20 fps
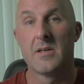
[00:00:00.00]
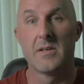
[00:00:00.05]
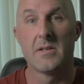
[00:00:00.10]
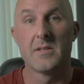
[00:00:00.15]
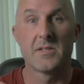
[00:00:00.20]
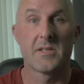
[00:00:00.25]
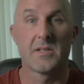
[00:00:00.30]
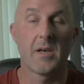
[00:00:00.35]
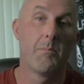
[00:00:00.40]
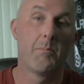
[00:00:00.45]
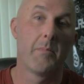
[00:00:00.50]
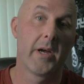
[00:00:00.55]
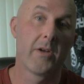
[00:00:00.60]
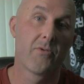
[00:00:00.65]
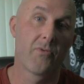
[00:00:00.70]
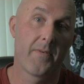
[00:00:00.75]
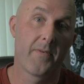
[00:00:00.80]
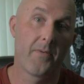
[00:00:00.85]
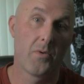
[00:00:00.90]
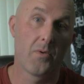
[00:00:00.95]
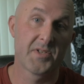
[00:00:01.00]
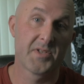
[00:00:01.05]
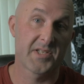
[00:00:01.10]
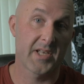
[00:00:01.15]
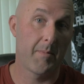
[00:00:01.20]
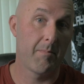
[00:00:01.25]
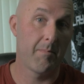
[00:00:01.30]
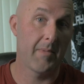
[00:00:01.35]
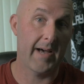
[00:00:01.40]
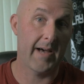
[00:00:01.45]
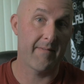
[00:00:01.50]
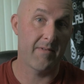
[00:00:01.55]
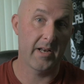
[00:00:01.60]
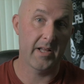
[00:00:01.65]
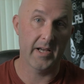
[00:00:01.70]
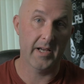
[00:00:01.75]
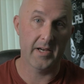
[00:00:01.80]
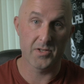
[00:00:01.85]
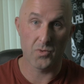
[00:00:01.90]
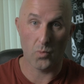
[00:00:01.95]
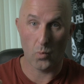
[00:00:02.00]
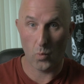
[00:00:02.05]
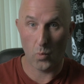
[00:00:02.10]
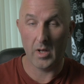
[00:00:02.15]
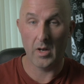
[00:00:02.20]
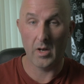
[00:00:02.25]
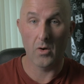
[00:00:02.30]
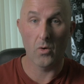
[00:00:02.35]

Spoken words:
Some microphones, some lavaliers will